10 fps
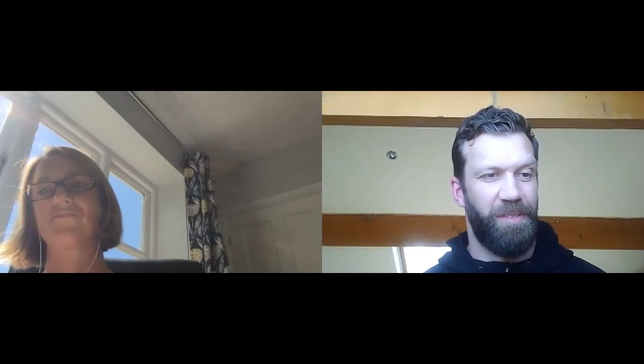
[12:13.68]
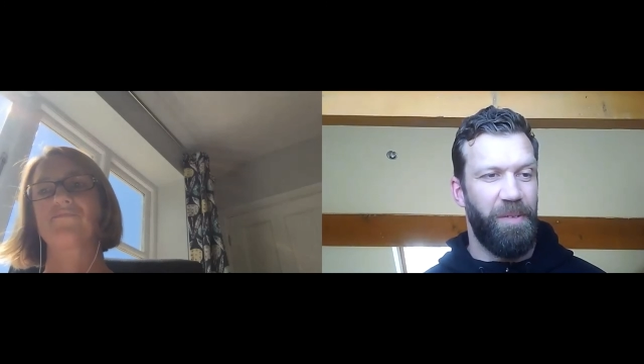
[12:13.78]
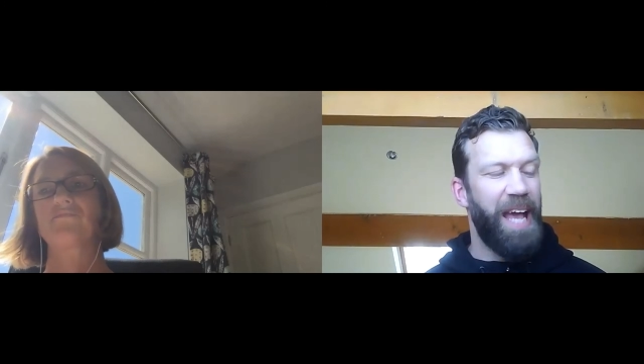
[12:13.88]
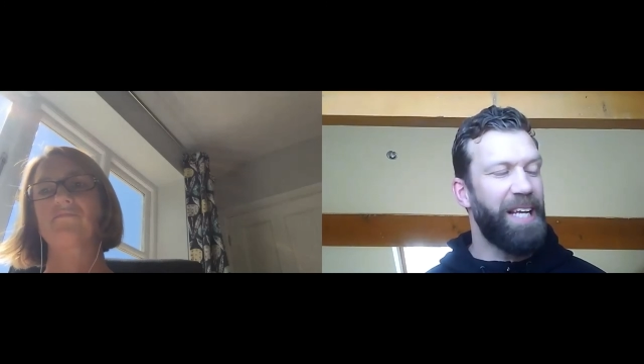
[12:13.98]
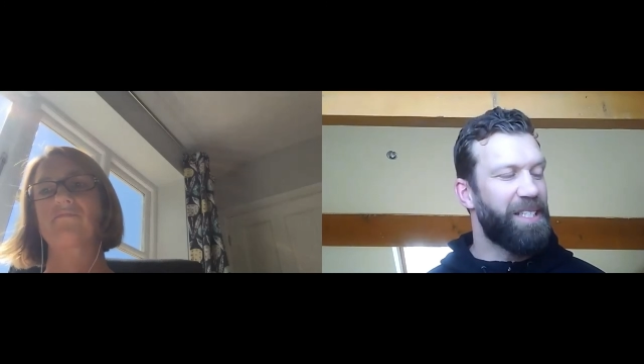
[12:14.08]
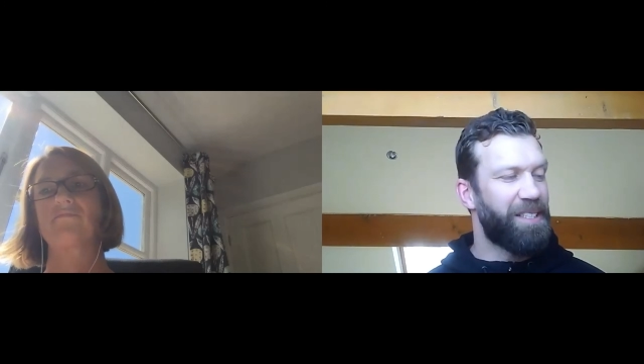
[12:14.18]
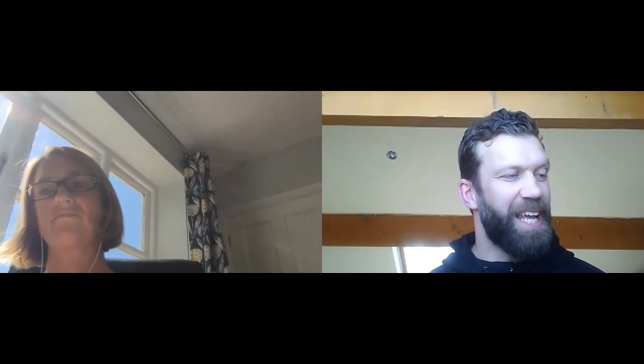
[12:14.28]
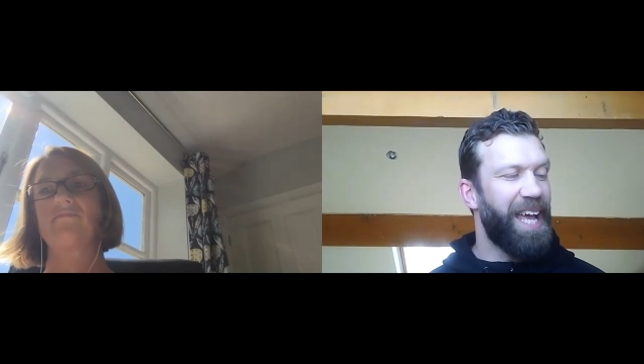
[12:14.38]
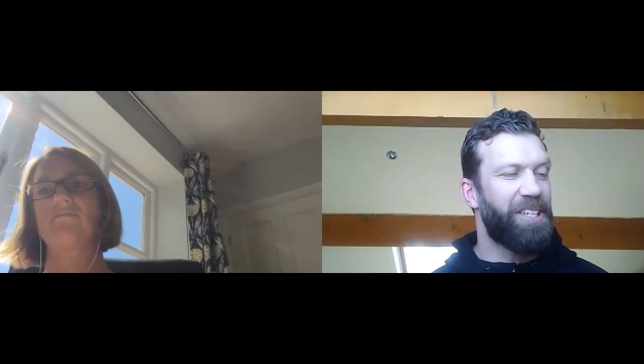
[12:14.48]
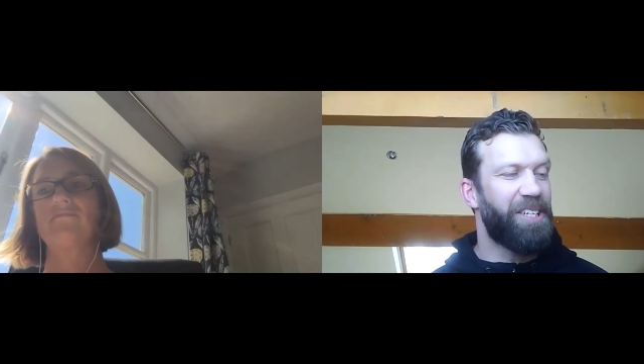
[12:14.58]
Excellent.
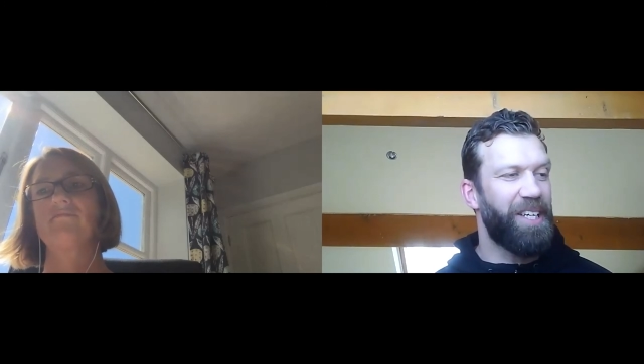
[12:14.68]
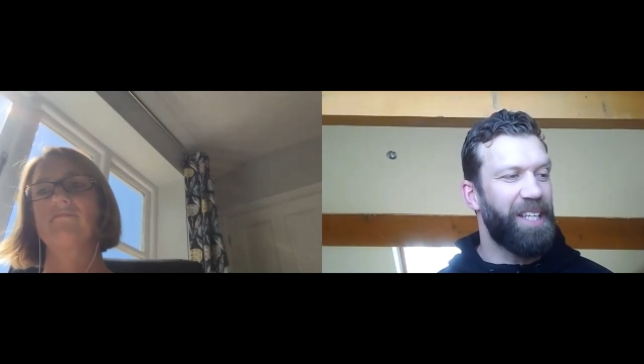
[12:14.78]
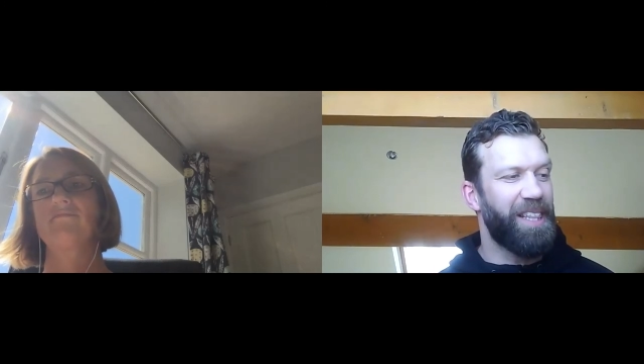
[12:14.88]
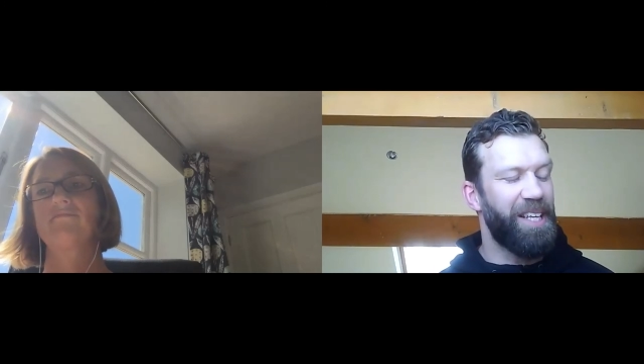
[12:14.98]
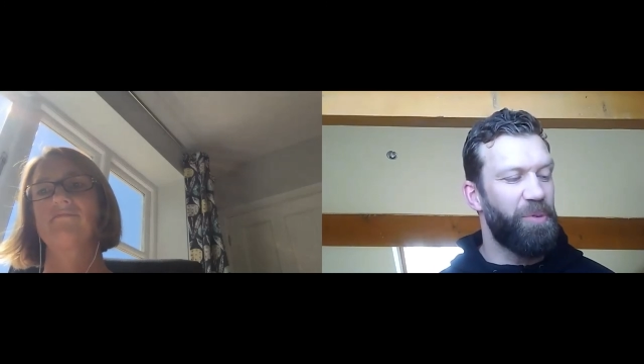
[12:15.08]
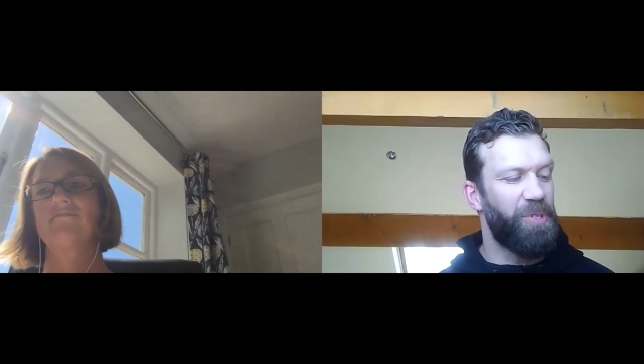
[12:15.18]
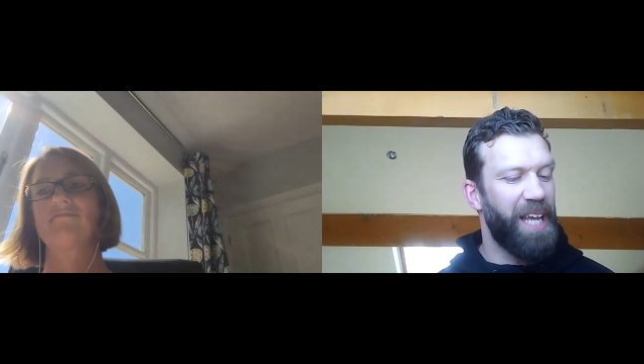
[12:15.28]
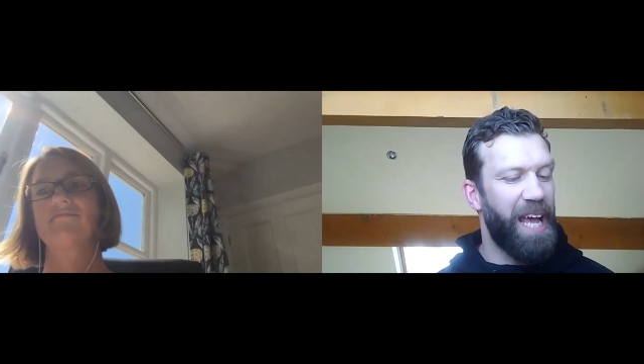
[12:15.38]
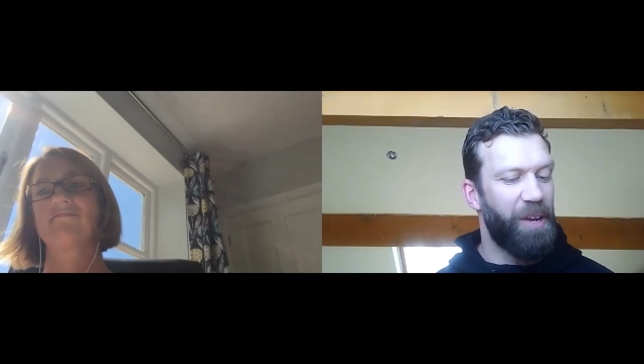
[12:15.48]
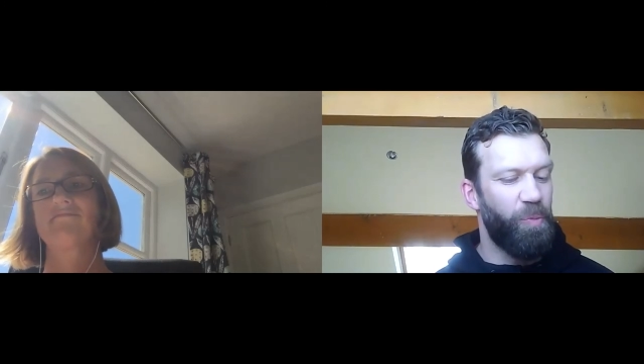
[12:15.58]
Yeah, because that was
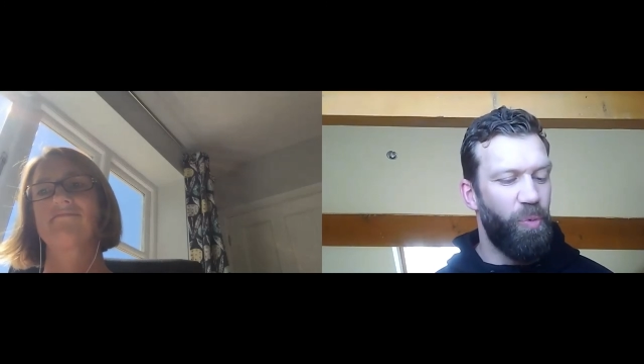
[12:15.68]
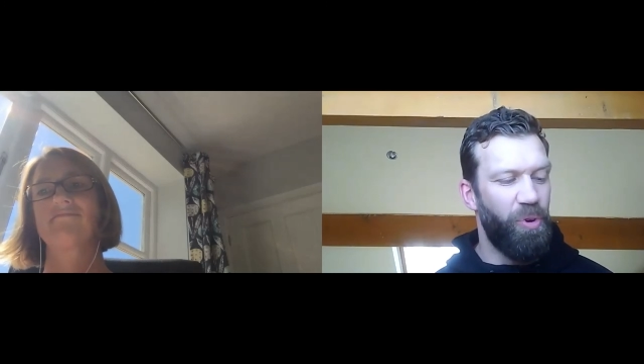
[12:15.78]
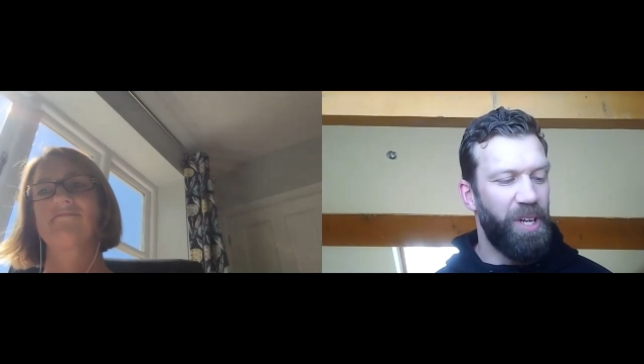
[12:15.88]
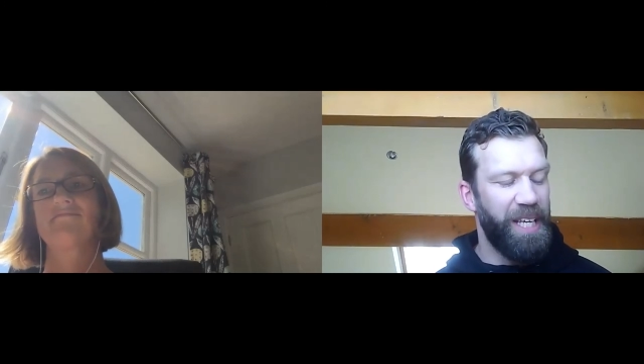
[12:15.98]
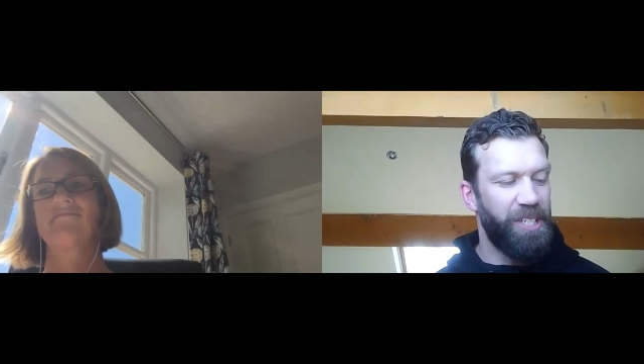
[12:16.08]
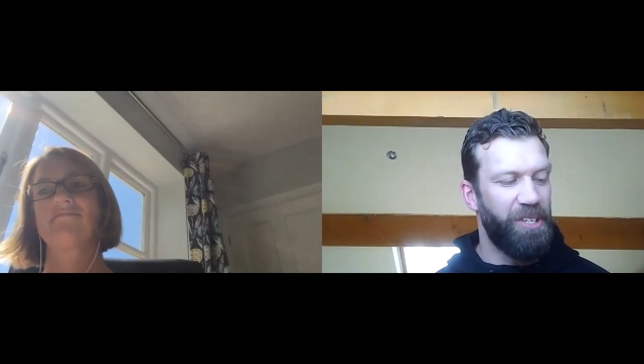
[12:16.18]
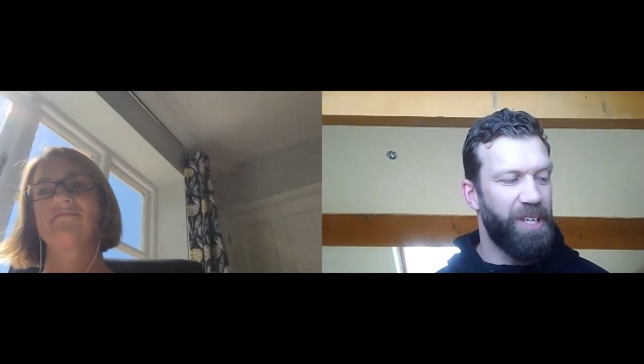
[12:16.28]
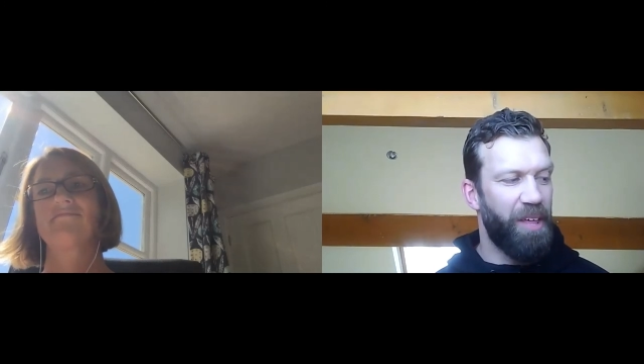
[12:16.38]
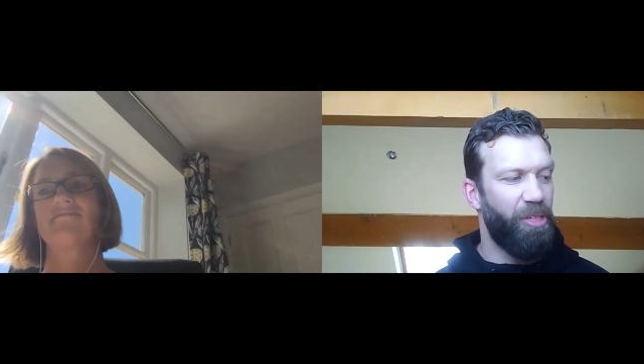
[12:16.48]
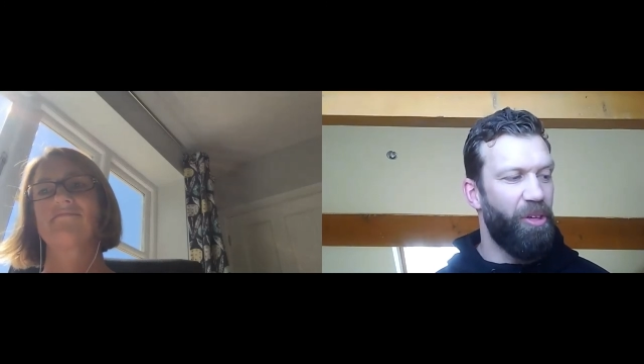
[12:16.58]
kind of one of the issues
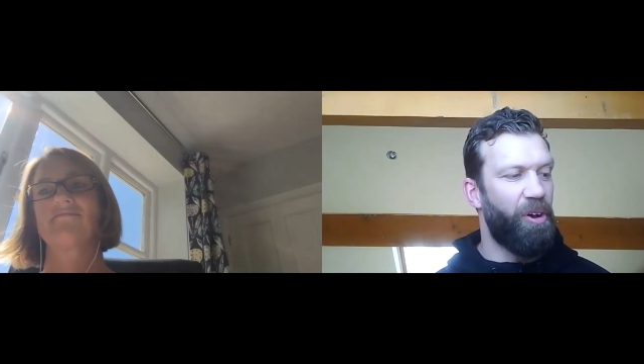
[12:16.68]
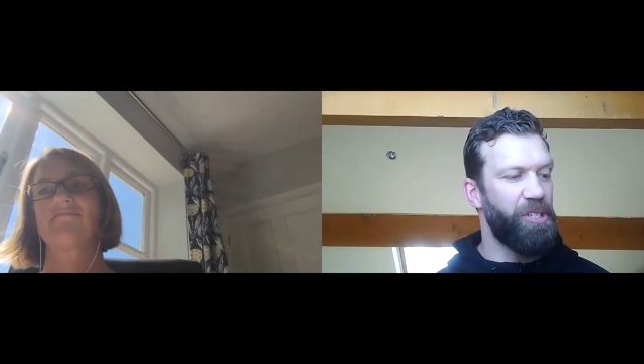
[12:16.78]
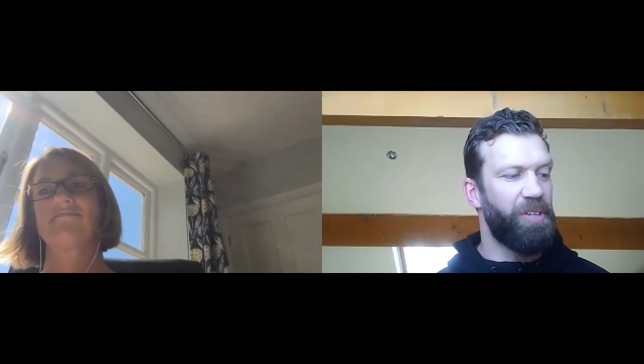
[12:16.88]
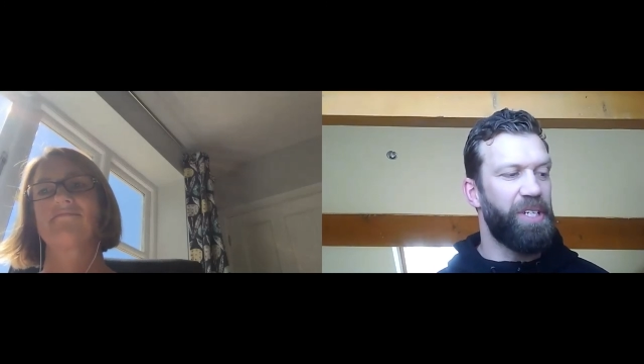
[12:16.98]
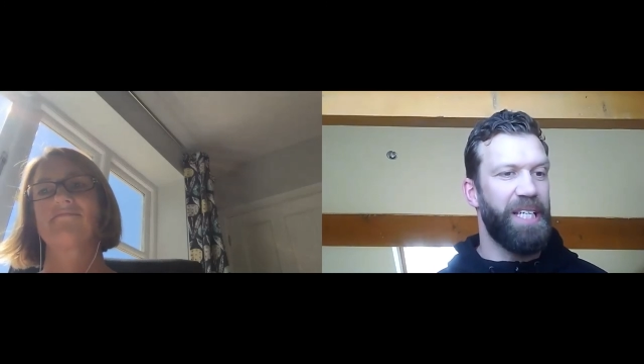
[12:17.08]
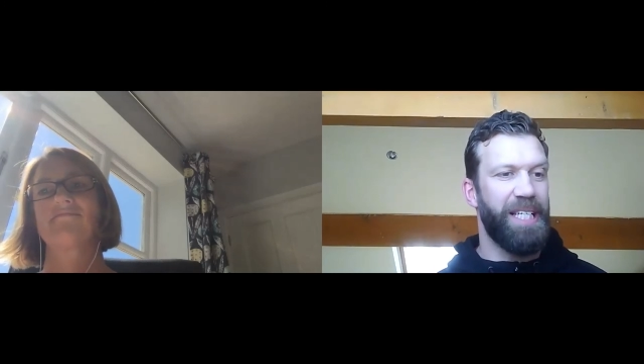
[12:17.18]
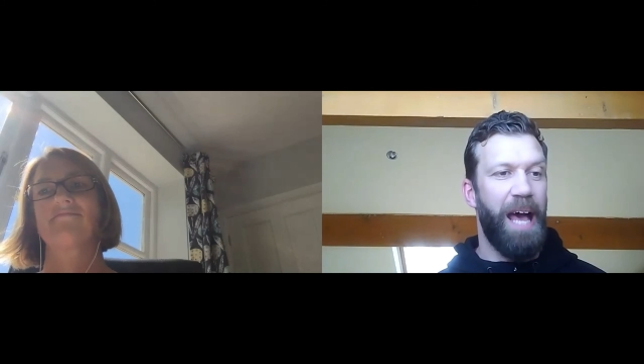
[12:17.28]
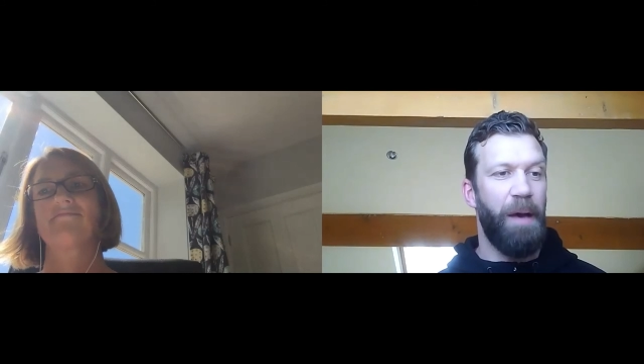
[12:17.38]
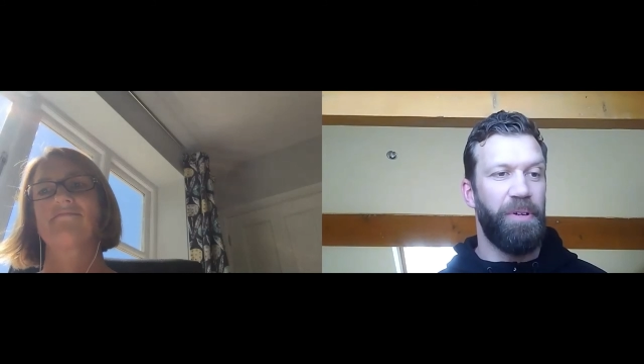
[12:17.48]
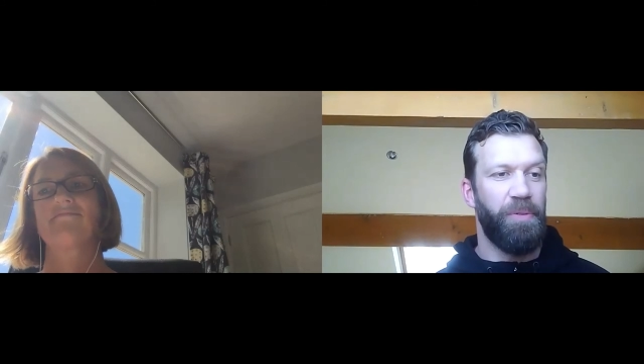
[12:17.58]
I thought as soon as this
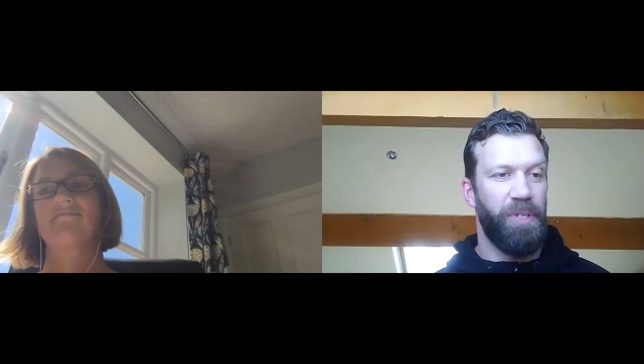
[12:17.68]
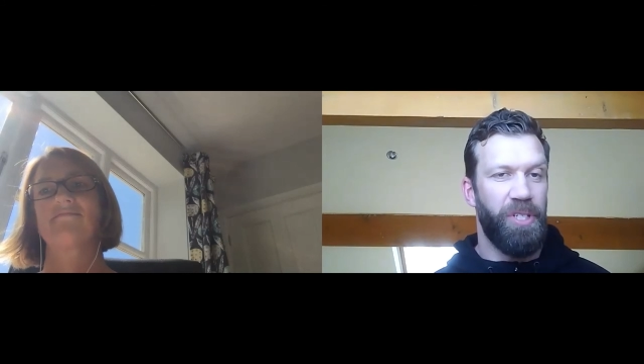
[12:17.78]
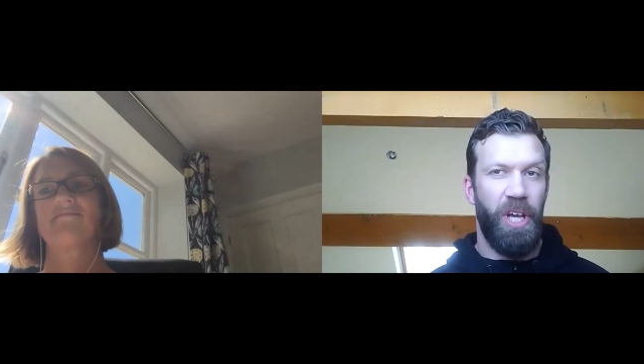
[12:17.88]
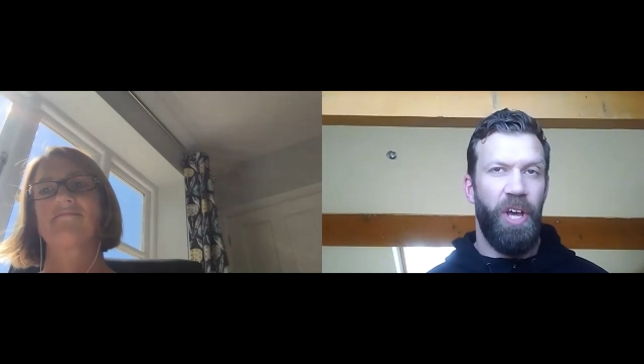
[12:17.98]
happened, was